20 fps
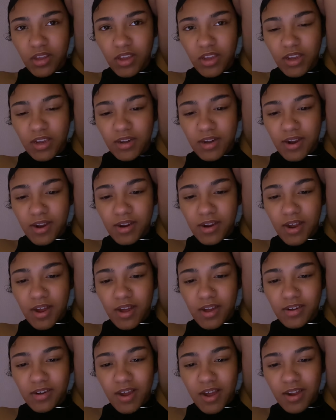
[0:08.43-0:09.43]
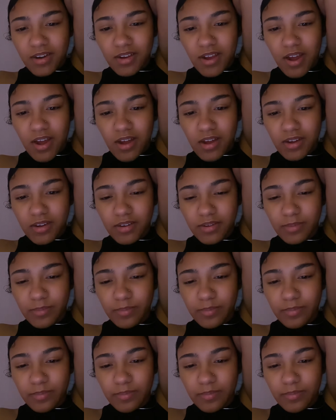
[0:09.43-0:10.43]
and not God, God, God.
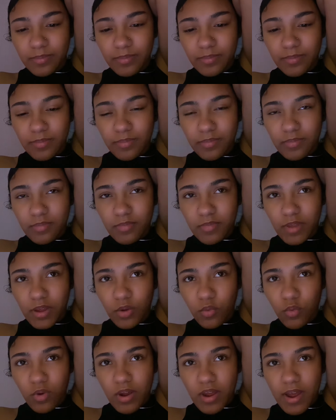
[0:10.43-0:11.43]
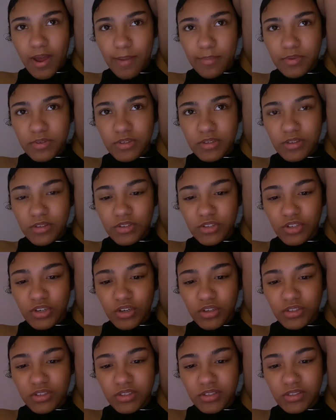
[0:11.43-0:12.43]
Like, what happens to the
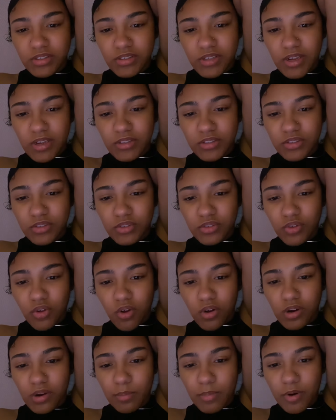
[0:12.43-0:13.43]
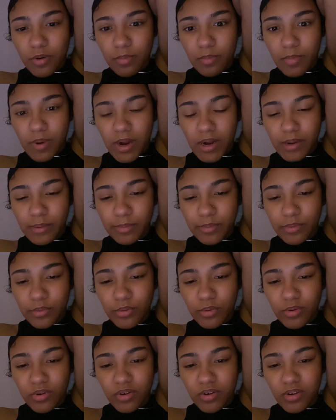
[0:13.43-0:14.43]
churches that talk about Bible,